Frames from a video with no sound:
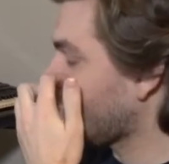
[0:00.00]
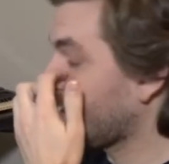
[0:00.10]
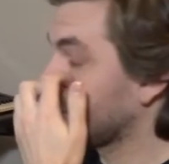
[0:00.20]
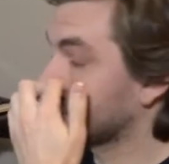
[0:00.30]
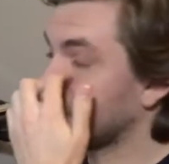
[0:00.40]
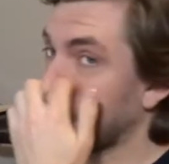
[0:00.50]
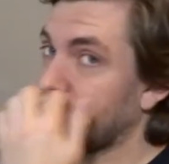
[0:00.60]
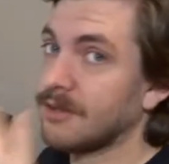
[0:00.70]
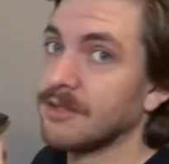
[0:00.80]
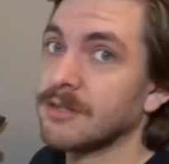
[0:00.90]
I also
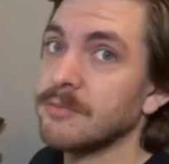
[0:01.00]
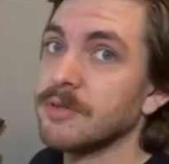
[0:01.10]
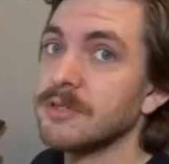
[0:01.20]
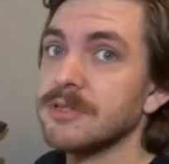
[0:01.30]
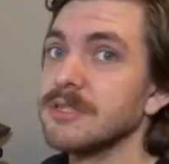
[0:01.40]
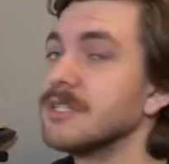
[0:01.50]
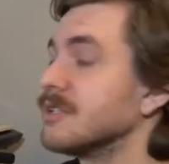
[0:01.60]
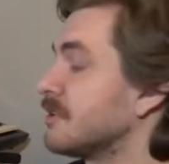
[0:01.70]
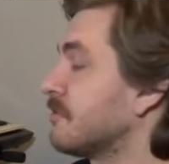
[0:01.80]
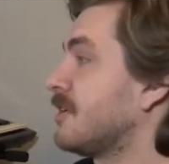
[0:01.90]
made the
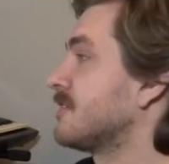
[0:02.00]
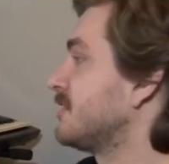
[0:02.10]
completely wrong